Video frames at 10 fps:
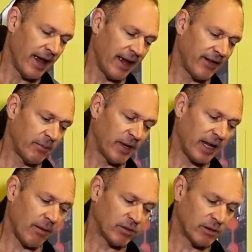and then
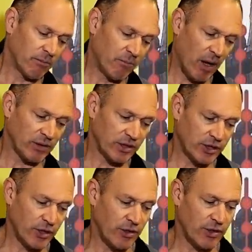being able to bolt
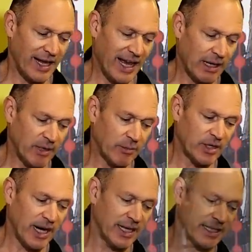to the aluminium
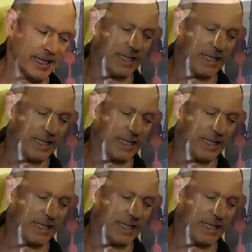chassis